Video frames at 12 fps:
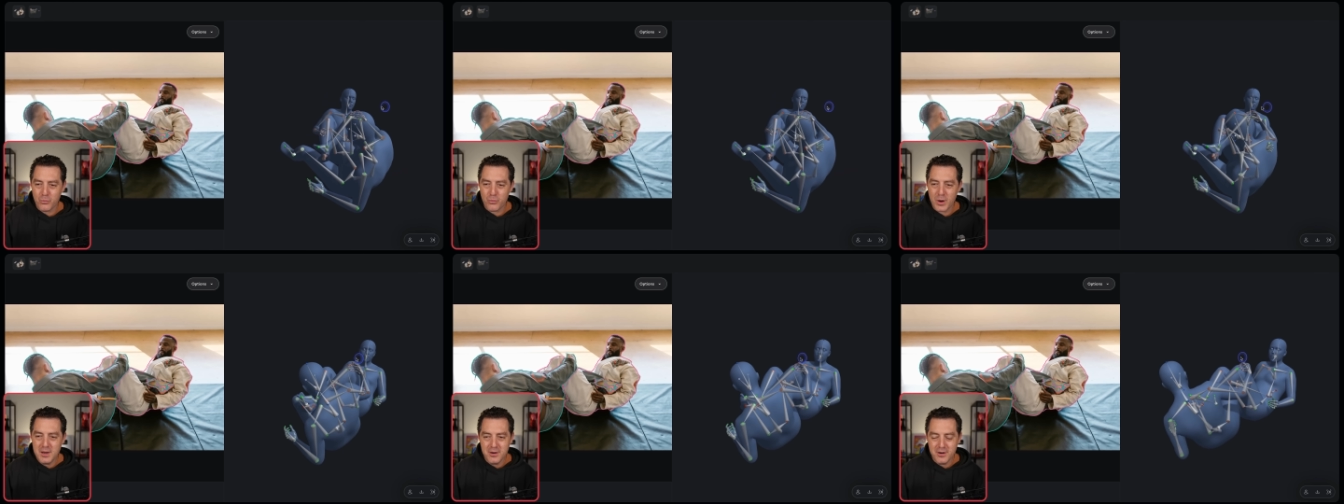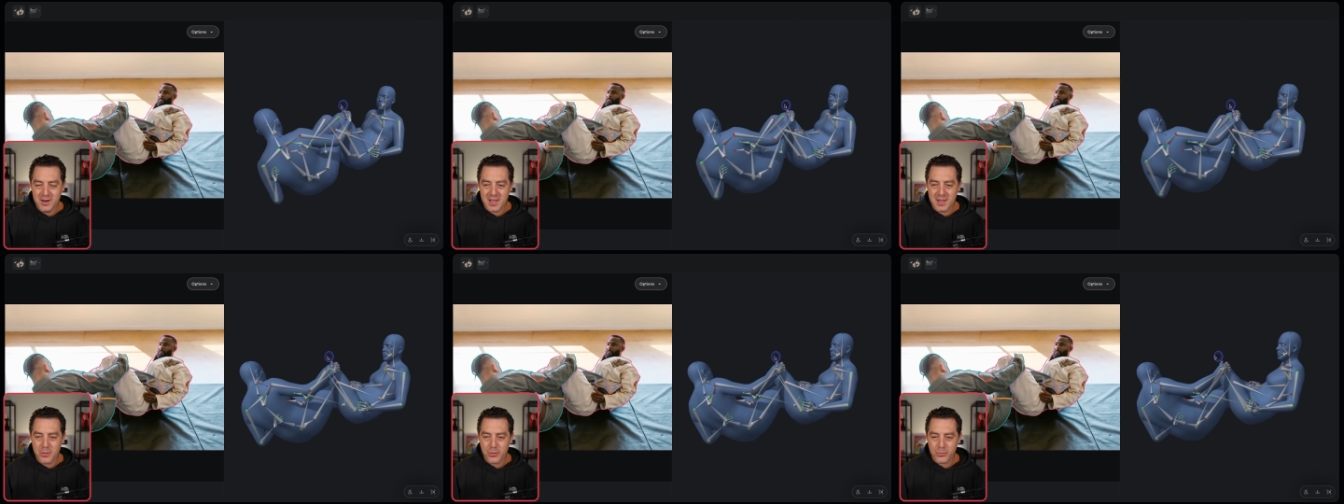rendered
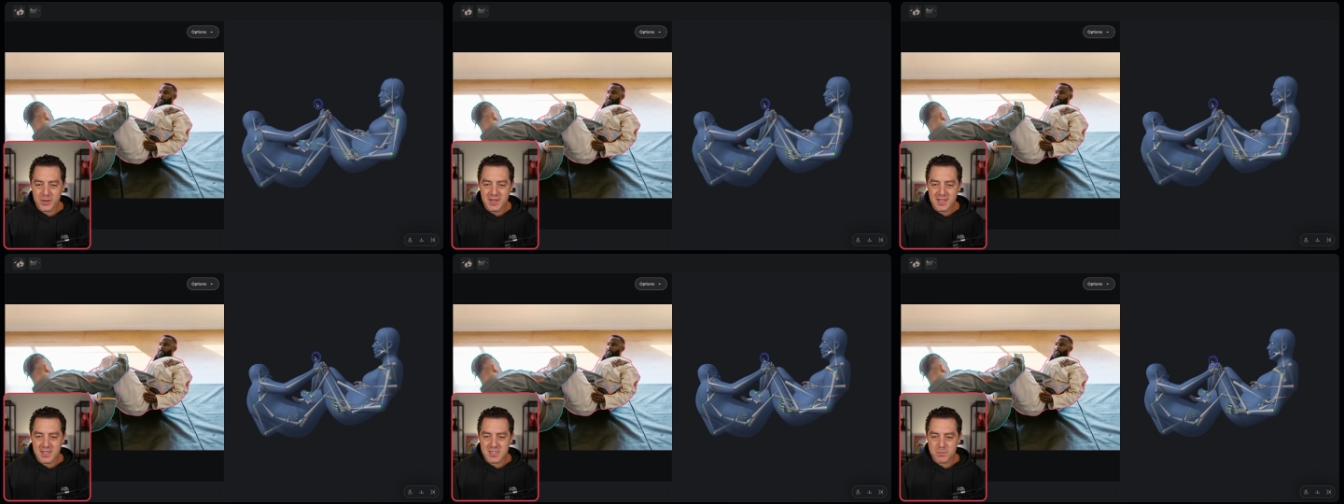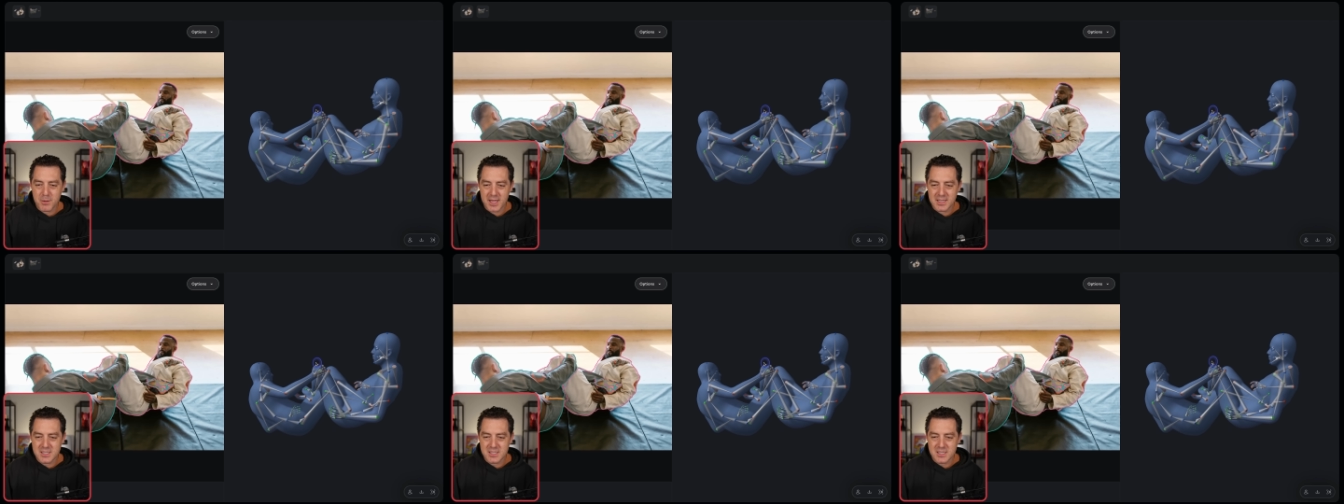in 3D
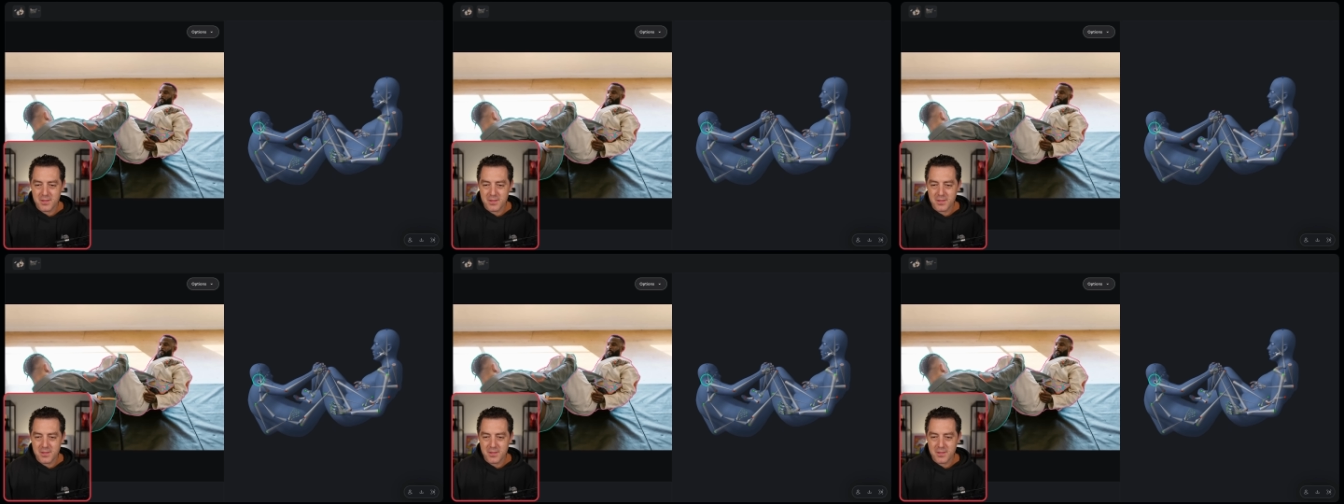space.